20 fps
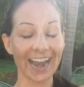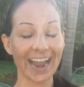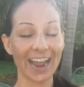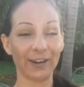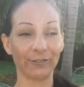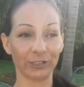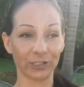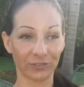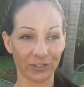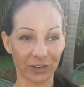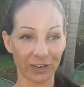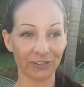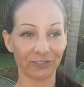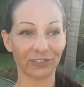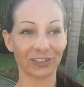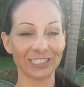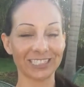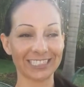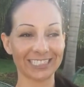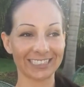and was very
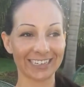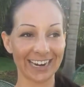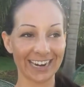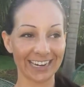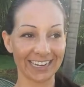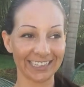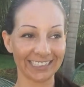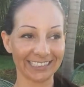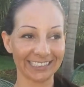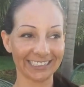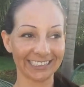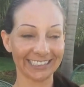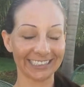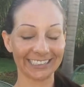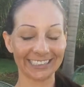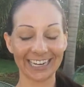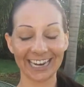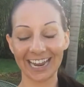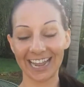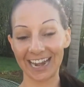frustrated
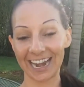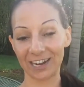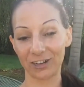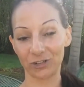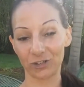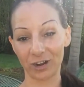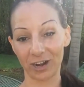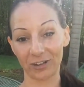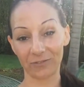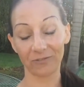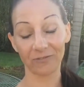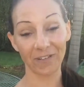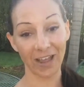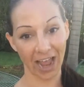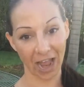and had to drive